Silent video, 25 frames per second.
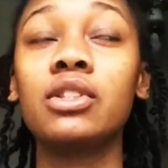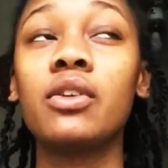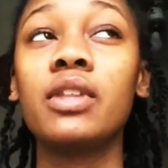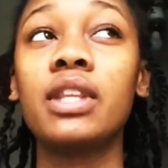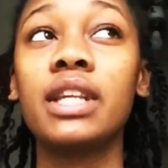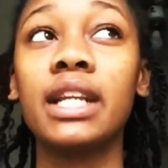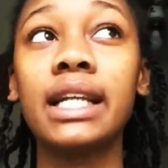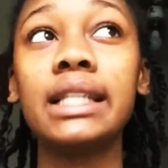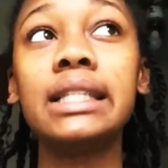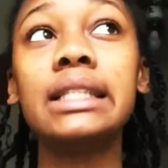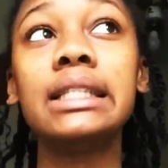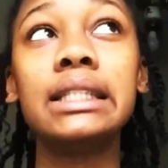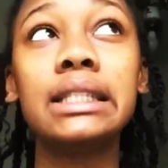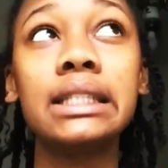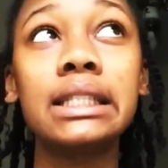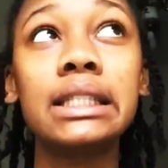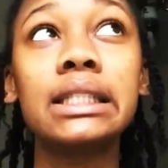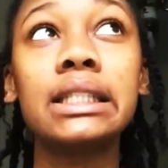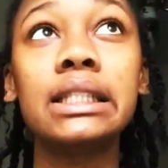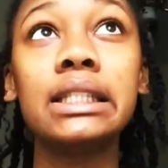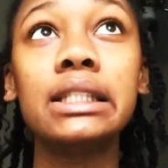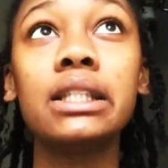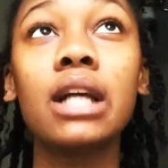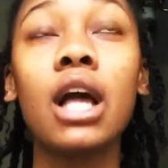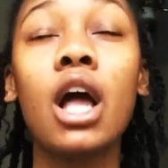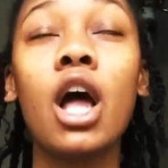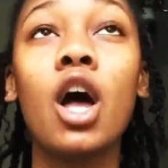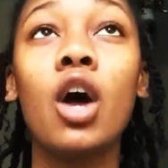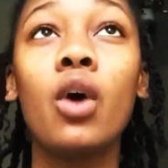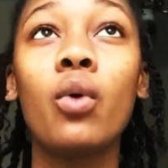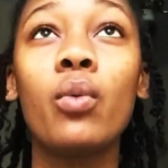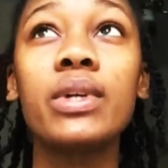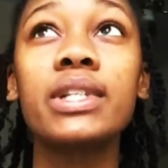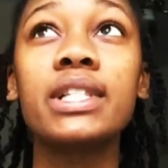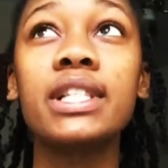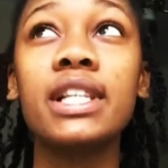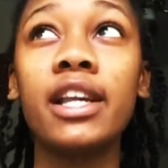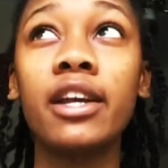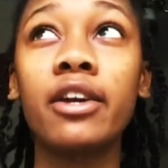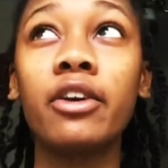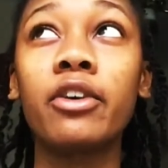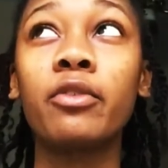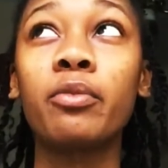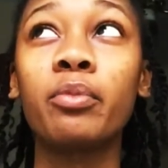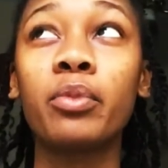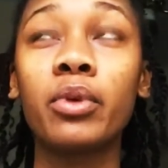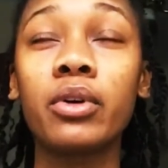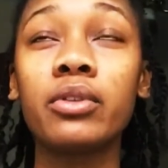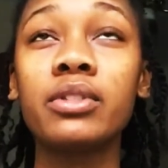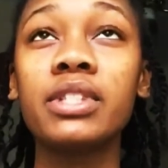So the 1960s was an
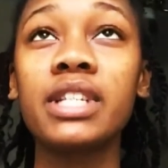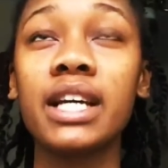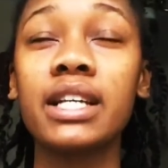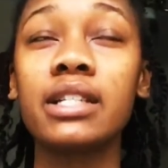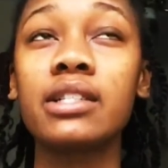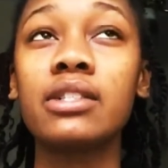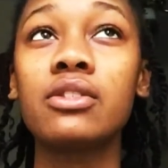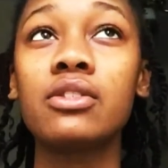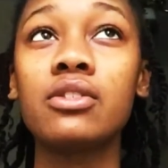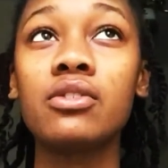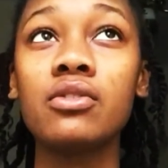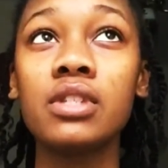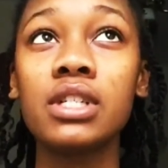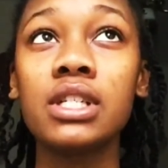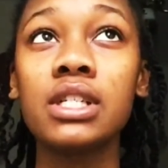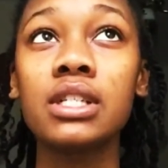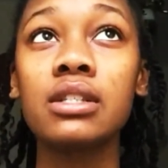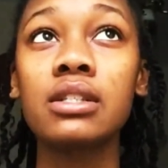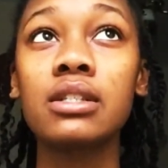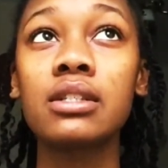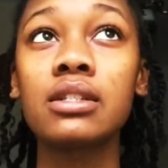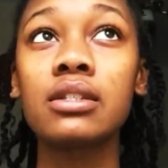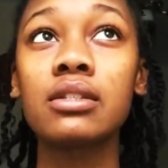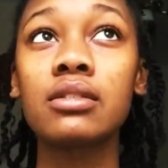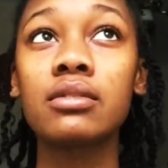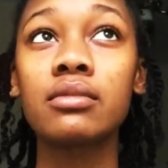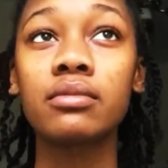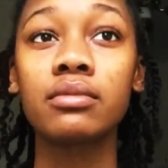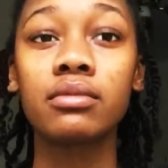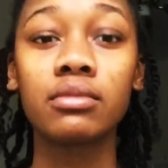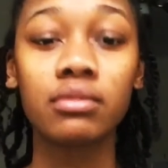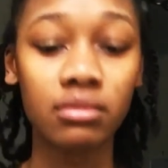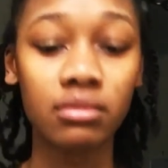era of protest. Students